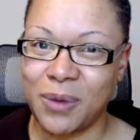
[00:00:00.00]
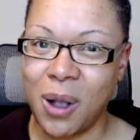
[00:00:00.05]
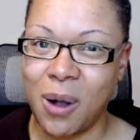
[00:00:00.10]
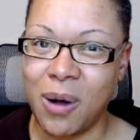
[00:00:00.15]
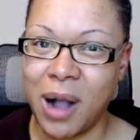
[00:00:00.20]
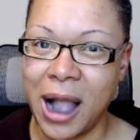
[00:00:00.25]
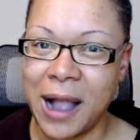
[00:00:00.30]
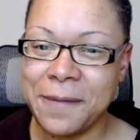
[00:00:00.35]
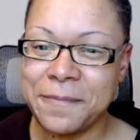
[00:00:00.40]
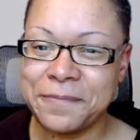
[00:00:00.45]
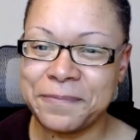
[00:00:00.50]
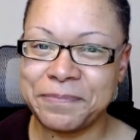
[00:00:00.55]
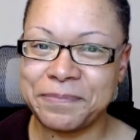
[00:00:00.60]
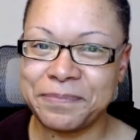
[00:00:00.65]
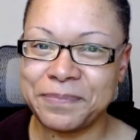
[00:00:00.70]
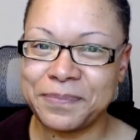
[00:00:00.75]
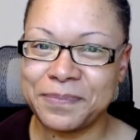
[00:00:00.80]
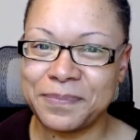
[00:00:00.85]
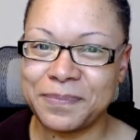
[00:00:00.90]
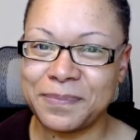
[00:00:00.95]
Okay.
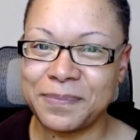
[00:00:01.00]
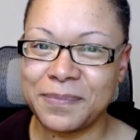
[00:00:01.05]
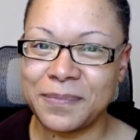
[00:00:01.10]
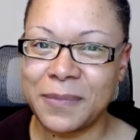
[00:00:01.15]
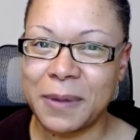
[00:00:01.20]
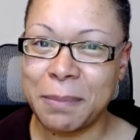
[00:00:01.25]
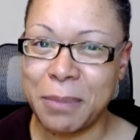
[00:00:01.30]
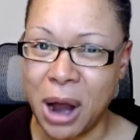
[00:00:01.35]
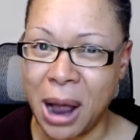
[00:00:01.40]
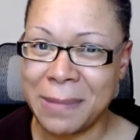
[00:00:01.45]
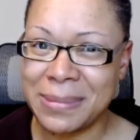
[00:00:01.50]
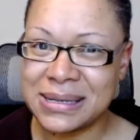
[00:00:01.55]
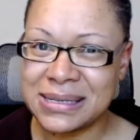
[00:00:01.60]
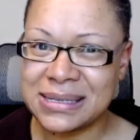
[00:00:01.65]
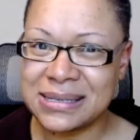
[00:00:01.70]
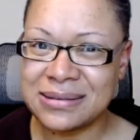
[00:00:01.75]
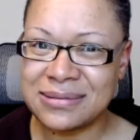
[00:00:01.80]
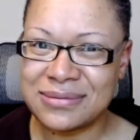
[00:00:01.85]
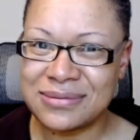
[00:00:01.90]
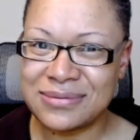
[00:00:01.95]

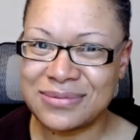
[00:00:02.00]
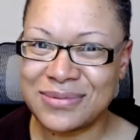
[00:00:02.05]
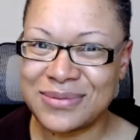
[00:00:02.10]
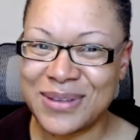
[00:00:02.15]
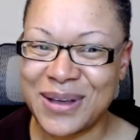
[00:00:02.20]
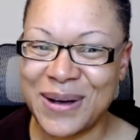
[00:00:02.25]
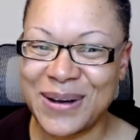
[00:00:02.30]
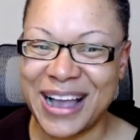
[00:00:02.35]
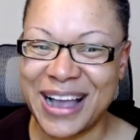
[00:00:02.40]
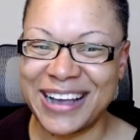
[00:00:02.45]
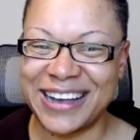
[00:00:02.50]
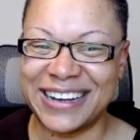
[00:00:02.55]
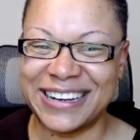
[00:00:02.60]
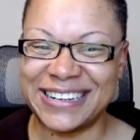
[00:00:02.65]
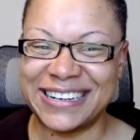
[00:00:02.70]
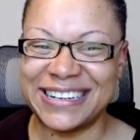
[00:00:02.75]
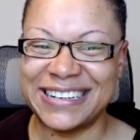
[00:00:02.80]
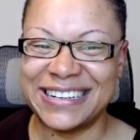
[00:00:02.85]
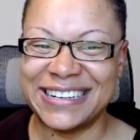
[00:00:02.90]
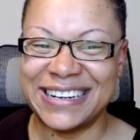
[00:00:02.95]
Promise? Okay,
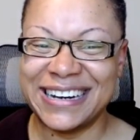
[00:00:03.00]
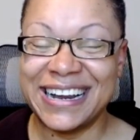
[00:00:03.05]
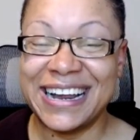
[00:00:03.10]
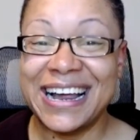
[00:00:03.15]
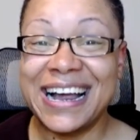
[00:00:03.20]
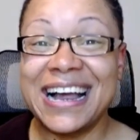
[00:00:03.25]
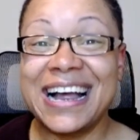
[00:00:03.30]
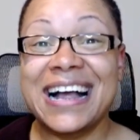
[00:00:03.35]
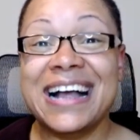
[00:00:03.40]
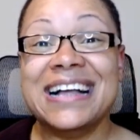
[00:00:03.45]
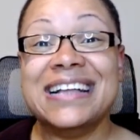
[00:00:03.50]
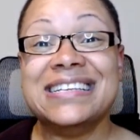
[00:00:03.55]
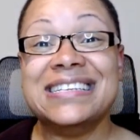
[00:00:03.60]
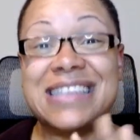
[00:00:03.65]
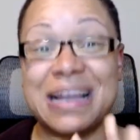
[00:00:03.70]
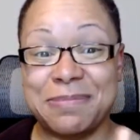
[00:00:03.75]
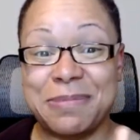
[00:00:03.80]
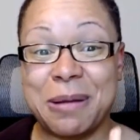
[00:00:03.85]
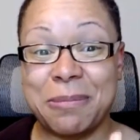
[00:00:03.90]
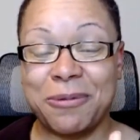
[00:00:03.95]
good.
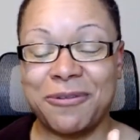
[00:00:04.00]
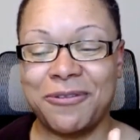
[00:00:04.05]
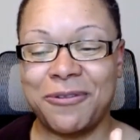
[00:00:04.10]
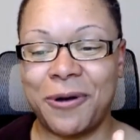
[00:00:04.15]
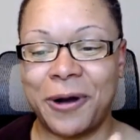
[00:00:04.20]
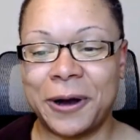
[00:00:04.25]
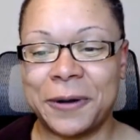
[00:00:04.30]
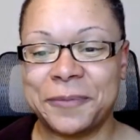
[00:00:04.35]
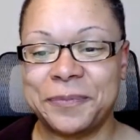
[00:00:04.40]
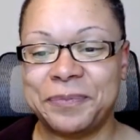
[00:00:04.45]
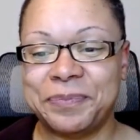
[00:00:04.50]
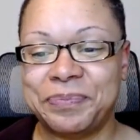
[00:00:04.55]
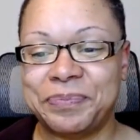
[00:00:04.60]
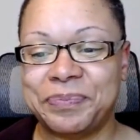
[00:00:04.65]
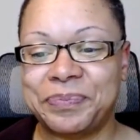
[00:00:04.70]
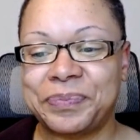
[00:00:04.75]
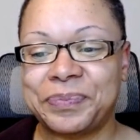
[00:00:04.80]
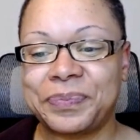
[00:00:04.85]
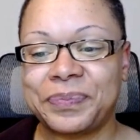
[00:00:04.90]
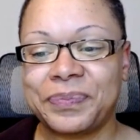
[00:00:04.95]
Step number four
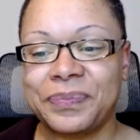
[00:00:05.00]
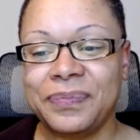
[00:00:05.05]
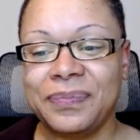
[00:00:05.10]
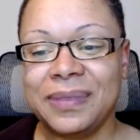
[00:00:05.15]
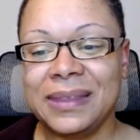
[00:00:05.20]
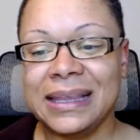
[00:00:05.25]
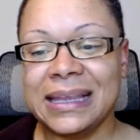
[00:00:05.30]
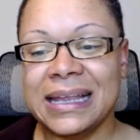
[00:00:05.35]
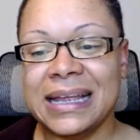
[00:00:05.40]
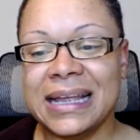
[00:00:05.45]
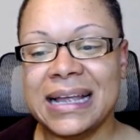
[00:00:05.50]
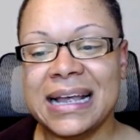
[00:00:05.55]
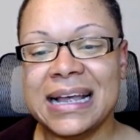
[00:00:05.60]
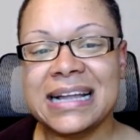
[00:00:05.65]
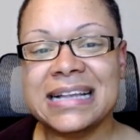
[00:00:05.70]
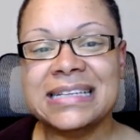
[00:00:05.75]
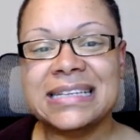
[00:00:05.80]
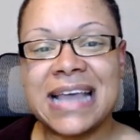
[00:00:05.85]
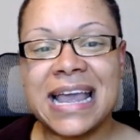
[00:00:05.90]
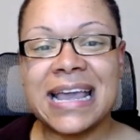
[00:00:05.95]

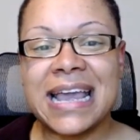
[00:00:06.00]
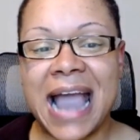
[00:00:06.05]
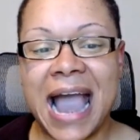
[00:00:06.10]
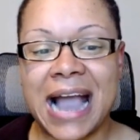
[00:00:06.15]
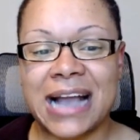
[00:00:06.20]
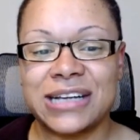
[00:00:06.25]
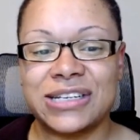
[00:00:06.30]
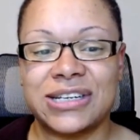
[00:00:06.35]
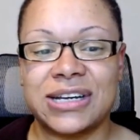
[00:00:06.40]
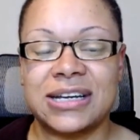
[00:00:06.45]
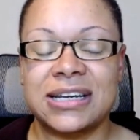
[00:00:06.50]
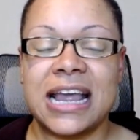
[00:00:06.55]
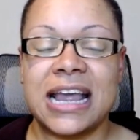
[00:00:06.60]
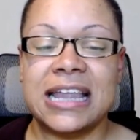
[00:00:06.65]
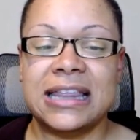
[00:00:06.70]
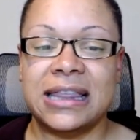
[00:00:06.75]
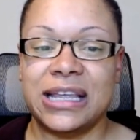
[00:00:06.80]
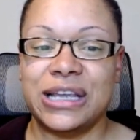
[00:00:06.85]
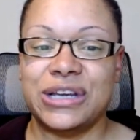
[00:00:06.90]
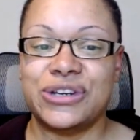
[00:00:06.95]
take action
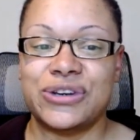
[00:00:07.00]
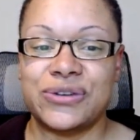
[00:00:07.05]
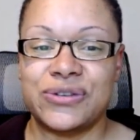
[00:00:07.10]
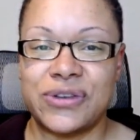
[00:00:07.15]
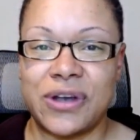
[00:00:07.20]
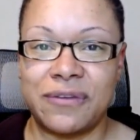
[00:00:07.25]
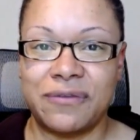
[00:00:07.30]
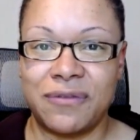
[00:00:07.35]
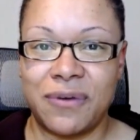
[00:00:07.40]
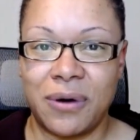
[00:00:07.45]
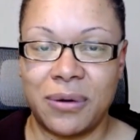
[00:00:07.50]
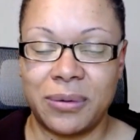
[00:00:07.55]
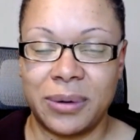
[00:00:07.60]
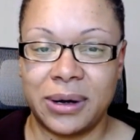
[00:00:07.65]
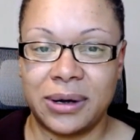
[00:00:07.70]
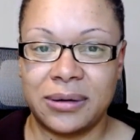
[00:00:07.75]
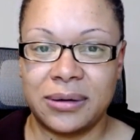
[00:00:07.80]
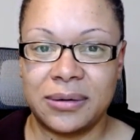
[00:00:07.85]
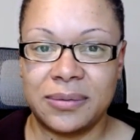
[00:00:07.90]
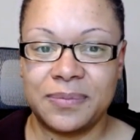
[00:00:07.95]
and lead yourself
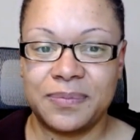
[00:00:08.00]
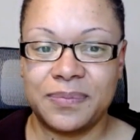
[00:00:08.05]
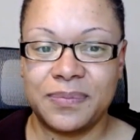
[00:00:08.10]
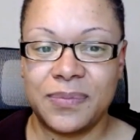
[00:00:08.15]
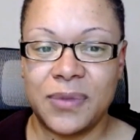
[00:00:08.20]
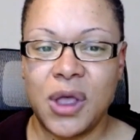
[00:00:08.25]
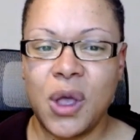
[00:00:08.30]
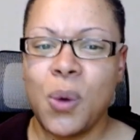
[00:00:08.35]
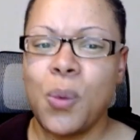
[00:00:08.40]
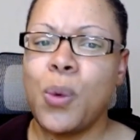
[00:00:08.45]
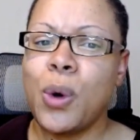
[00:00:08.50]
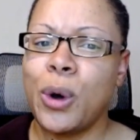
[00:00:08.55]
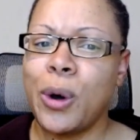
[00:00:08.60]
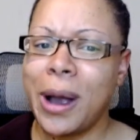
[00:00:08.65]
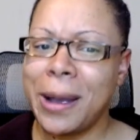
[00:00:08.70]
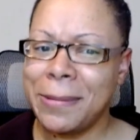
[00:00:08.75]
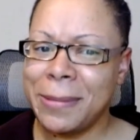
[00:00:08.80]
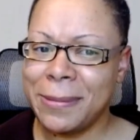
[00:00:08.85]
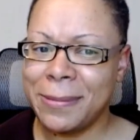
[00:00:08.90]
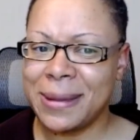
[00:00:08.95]
forward. What do
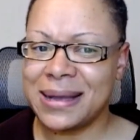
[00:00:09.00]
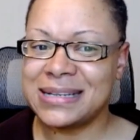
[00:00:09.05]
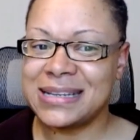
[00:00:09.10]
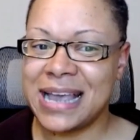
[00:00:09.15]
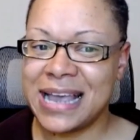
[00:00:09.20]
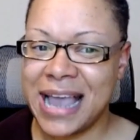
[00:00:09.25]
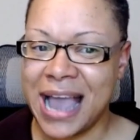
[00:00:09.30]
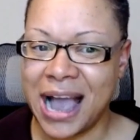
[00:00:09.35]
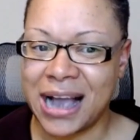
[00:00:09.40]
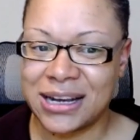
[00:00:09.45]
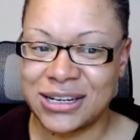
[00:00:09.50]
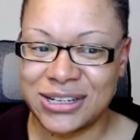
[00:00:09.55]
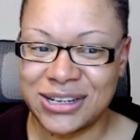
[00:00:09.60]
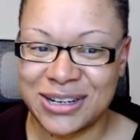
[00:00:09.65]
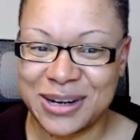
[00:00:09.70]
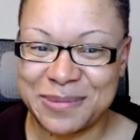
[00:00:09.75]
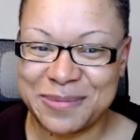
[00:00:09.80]
I mean by take action?